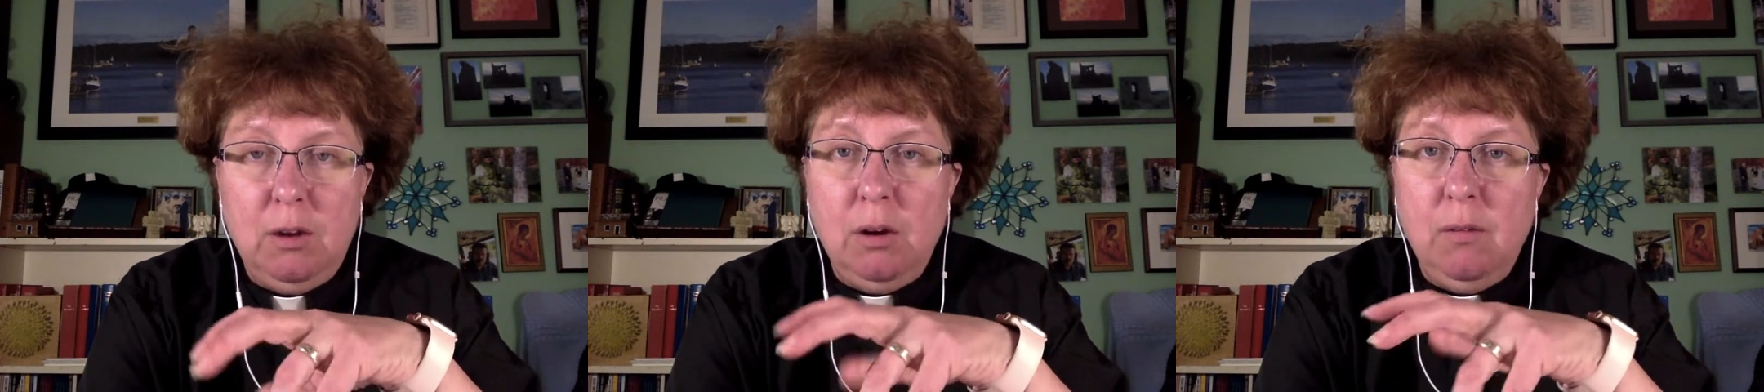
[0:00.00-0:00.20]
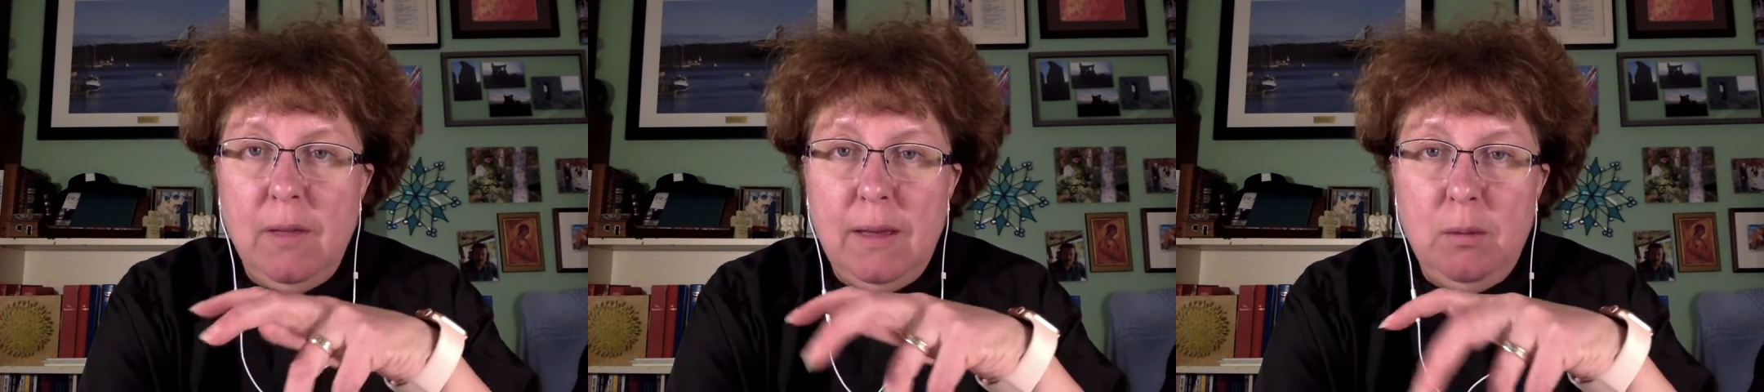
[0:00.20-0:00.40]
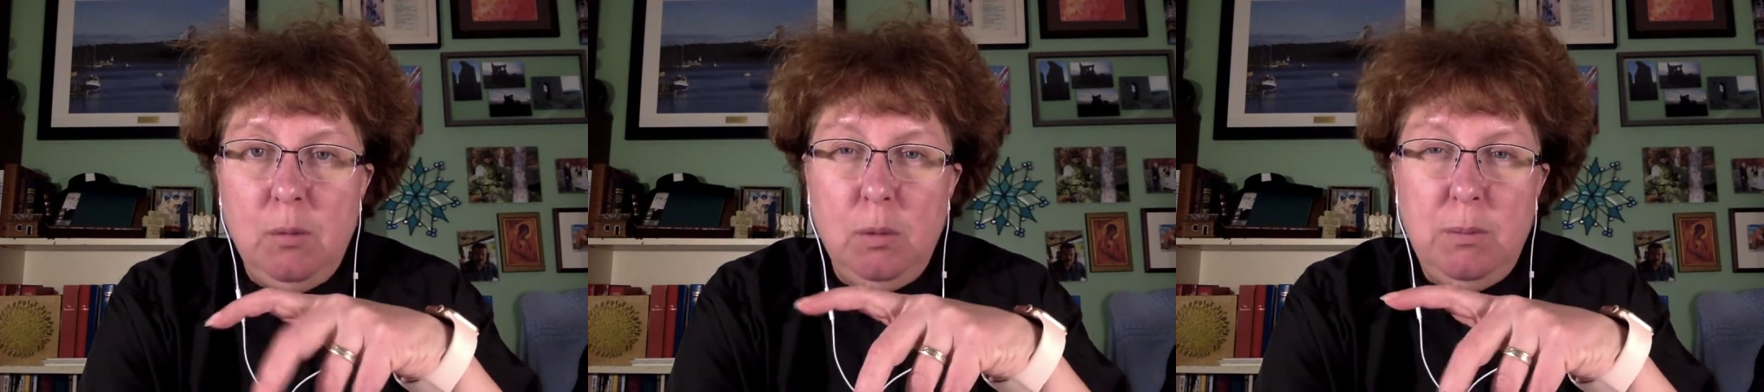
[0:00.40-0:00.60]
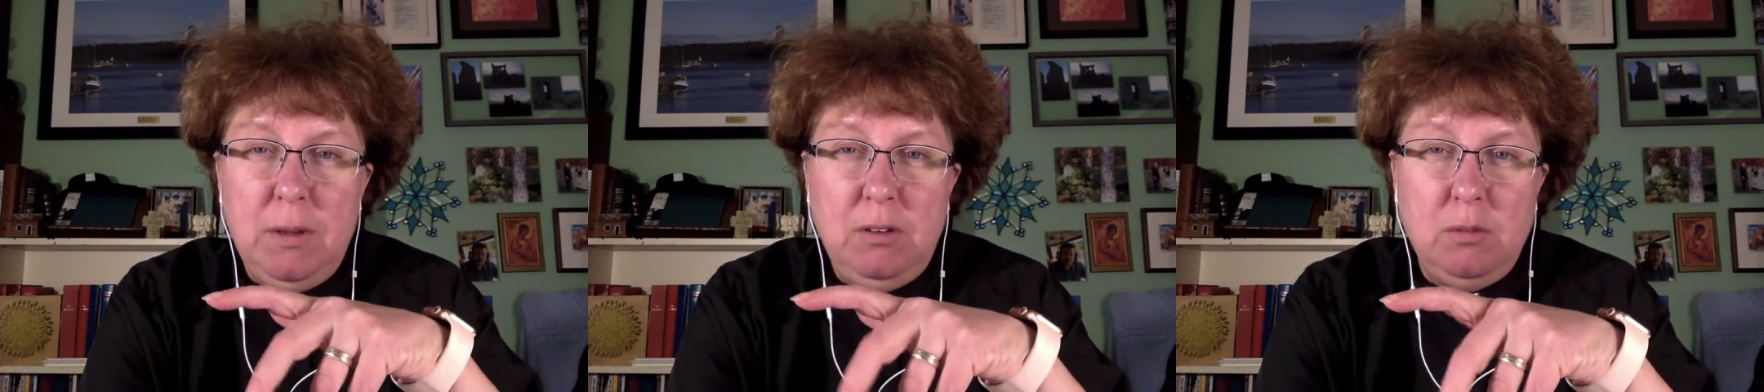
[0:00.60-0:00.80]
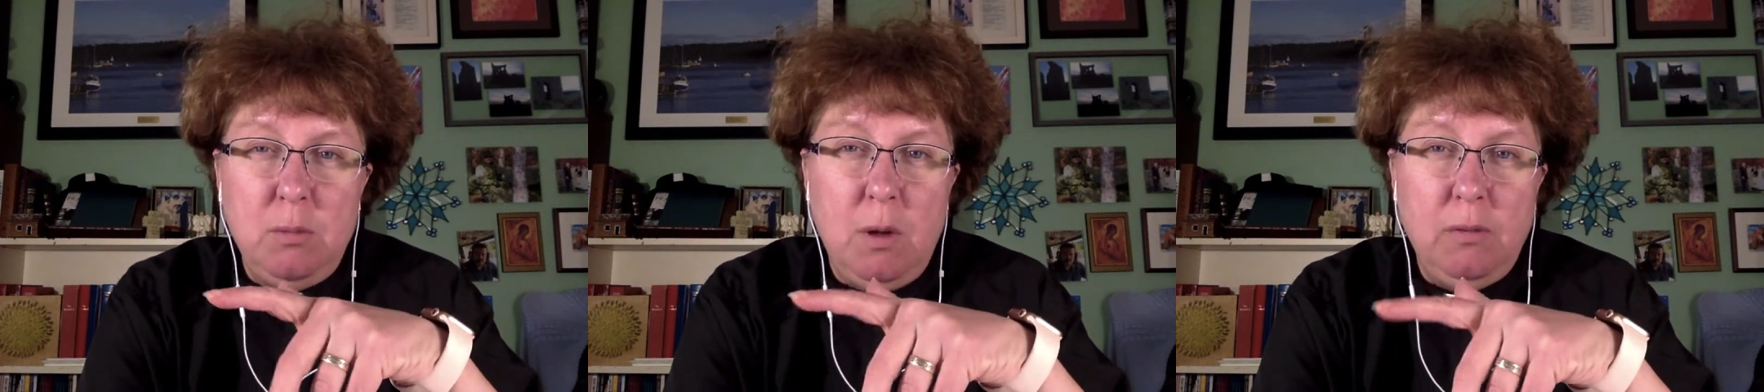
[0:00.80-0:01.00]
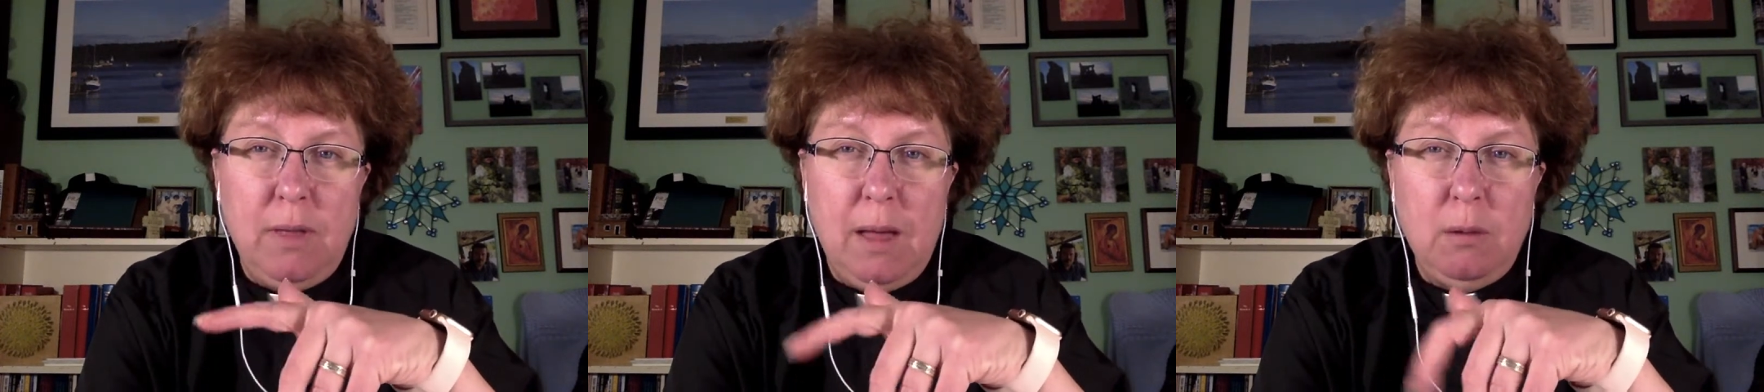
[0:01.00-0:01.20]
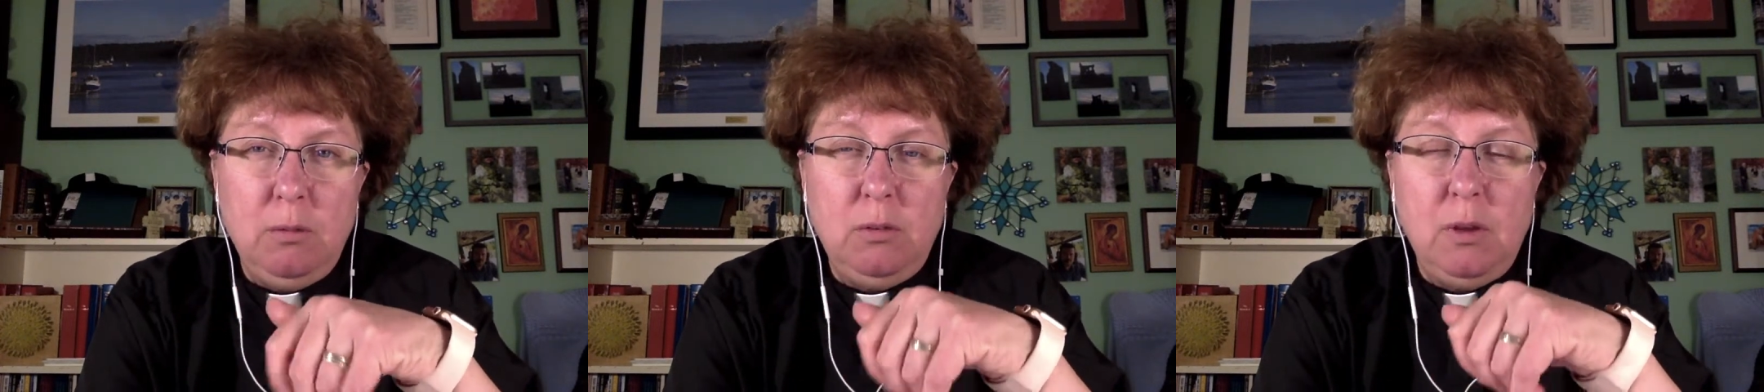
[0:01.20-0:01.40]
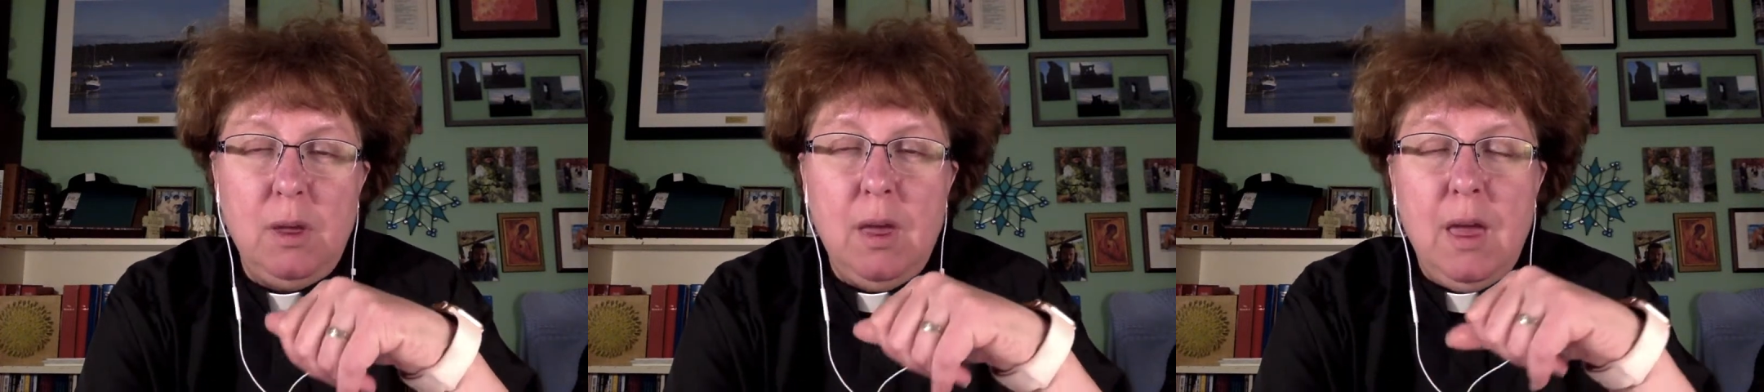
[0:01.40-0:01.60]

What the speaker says: are like would be small towns,